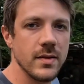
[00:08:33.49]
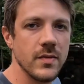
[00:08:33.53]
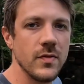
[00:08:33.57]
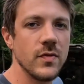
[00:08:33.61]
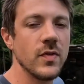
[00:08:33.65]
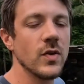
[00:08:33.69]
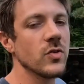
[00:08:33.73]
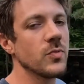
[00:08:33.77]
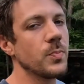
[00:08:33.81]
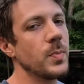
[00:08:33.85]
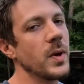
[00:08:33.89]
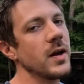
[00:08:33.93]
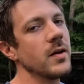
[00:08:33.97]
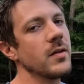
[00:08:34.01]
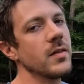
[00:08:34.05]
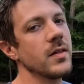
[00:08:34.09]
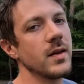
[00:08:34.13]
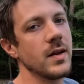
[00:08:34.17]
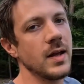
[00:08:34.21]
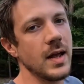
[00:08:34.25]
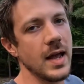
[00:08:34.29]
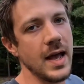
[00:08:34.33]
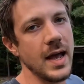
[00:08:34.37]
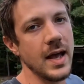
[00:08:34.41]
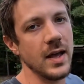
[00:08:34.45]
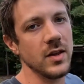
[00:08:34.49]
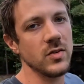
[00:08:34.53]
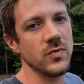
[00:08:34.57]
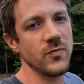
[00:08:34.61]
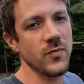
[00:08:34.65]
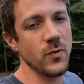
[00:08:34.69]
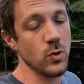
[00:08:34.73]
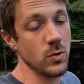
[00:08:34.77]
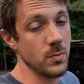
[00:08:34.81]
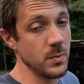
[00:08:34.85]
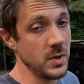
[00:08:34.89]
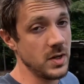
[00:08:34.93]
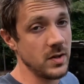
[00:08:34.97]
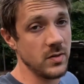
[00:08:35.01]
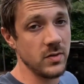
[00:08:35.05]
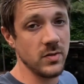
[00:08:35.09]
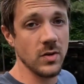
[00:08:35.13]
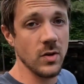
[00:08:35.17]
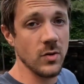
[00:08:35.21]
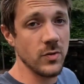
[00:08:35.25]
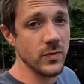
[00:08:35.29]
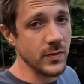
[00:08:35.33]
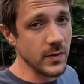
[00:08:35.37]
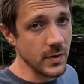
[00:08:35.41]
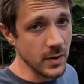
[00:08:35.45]
Feels better than it has for me
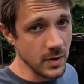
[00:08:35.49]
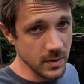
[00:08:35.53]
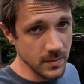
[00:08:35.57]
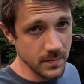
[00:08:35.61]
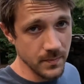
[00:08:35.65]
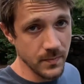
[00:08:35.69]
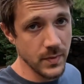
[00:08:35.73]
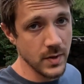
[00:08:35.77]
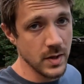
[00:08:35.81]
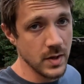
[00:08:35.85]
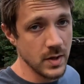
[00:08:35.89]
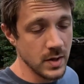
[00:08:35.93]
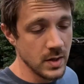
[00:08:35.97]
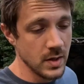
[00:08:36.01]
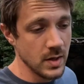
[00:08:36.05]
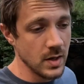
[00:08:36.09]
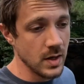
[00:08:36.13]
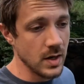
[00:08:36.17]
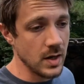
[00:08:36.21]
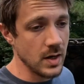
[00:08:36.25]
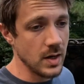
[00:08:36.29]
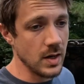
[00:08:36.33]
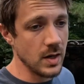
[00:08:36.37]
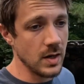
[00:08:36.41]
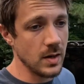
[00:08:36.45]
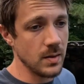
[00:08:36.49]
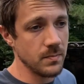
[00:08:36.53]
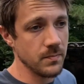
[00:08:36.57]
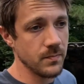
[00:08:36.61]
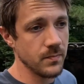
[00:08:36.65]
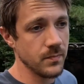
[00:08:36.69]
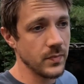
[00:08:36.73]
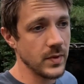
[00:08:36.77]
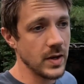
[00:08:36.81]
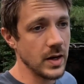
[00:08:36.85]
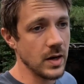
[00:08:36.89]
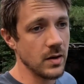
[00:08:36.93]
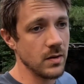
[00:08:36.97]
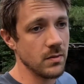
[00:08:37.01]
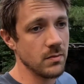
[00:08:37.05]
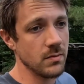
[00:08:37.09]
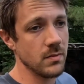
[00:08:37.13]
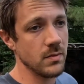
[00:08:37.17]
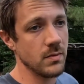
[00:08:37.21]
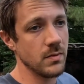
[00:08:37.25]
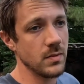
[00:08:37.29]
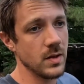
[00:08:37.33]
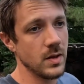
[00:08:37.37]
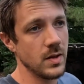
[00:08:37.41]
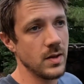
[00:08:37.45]
so far. Now,
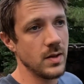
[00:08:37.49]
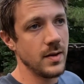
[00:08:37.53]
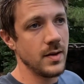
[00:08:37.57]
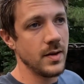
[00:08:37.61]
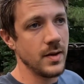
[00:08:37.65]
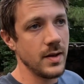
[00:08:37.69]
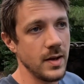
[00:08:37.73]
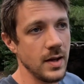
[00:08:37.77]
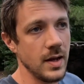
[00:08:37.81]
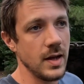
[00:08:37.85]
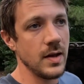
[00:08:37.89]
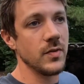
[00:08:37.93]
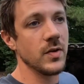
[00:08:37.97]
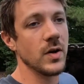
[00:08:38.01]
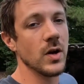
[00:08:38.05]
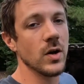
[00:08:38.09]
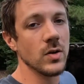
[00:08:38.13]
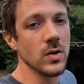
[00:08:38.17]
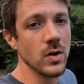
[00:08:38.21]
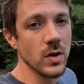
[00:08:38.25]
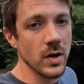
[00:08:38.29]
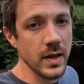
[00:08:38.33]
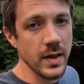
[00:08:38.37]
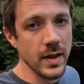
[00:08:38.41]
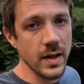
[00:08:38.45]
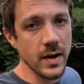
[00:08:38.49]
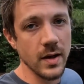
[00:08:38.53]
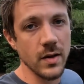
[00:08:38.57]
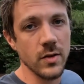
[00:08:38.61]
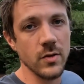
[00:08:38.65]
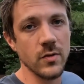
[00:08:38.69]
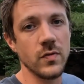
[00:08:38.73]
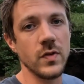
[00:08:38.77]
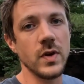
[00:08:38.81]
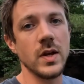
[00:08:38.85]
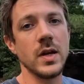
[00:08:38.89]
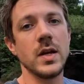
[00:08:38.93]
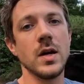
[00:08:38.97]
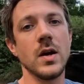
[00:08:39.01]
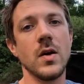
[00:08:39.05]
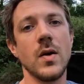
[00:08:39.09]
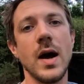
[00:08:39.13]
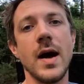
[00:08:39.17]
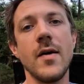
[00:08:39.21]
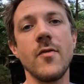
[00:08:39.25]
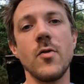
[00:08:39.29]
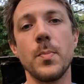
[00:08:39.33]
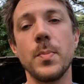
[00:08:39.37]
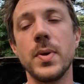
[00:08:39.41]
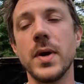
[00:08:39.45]
if you go look at that other video, I
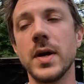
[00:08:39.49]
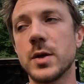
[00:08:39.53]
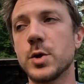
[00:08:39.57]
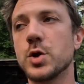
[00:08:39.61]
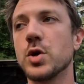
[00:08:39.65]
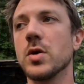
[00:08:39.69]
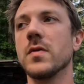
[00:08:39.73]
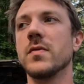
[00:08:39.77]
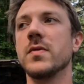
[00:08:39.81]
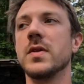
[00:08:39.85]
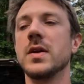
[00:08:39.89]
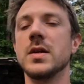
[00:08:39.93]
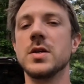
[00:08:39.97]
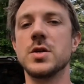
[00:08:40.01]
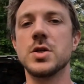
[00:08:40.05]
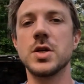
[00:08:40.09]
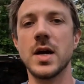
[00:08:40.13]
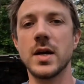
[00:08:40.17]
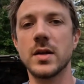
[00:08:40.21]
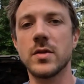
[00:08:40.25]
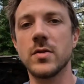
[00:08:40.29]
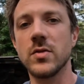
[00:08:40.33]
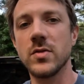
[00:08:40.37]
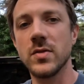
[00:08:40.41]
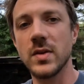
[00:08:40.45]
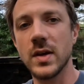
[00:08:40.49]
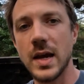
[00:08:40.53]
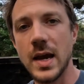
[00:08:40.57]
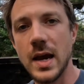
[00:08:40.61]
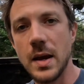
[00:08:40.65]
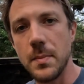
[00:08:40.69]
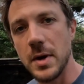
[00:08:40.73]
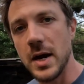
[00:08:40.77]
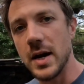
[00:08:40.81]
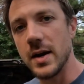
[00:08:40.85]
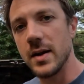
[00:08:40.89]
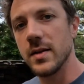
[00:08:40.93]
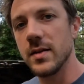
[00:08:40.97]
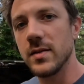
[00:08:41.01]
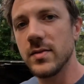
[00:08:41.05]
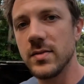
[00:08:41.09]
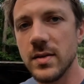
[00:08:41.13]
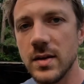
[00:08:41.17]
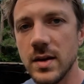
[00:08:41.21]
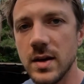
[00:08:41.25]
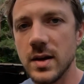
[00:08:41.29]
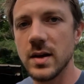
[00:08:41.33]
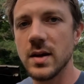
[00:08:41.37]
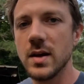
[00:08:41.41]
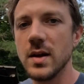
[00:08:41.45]
have a picture of the injectors that came out of this
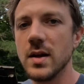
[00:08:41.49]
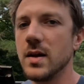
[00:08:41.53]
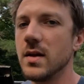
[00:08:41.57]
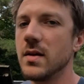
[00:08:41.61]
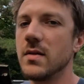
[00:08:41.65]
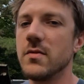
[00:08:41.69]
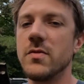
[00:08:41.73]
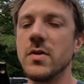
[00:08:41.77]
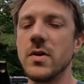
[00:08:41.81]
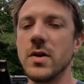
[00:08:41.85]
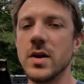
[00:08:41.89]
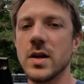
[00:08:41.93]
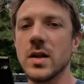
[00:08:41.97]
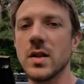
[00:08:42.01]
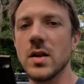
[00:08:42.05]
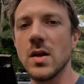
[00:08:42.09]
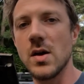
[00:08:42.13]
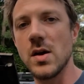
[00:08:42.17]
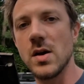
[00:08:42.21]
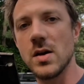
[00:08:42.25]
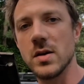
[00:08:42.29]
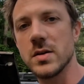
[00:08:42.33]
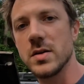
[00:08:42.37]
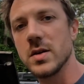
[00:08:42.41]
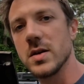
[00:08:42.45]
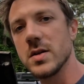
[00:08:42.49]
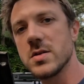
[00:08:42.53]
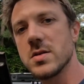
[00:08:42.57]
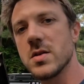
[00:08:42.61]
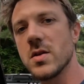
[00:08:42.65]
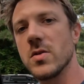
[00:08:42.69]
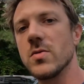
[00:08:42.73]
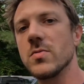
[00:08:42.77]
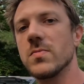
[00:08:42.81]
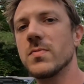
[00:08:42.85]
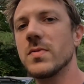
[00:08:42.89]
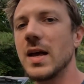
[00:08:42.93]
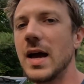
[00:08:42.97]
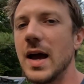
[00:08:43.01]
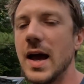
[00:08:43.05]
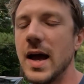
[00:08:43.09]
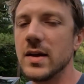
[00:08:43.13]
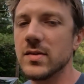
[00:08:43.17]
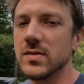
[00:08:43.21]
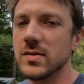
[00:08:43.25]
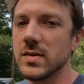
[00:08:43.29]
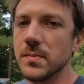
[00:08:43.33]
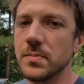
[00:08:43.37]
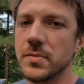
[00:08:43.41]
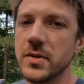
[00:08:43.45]
thing, very clogged. So that
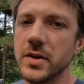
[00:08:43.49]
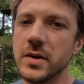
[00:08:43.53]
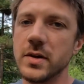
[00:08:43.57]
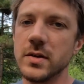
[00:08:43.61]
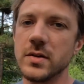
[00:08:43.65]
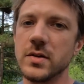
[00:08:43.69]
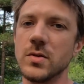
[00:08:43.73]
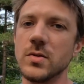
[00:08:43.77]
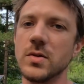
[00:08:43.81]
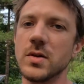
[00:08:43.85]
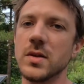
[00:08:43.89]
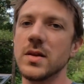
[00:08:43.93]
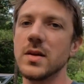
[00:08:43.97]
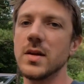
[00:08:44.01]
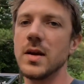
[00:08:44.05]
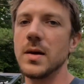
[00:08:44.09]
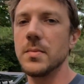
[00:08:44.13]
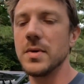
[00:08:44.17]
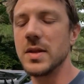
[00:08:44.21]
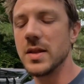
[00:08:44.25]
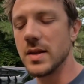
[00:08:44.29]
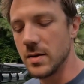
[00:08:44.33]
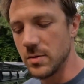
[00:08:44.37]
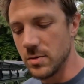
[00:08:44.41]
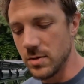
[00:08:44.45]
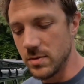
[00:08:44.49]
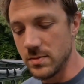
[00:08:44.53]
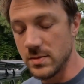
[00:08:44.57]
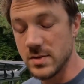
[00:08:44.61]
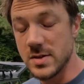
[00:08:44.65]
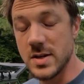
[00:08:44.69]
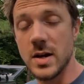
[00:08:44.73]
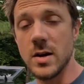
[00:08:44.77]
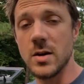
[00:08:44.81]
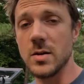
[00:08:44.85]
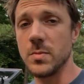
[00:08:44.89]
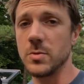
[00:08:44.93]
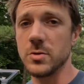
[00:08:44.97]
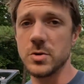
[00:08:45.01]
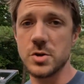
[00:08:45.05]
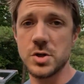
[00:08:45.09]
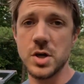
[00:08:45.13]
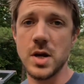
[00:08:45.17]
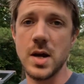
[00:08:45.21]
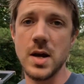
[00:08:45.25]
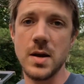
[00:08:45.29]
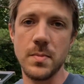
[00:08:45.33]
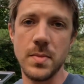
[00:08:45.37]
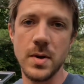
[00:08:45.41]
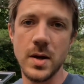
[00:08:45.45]
has something to do with it. I mean, they were in terrible
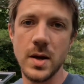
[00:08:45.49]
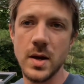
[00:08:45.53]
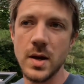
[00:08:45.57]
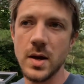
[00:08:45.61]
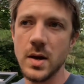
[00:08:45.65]
shape.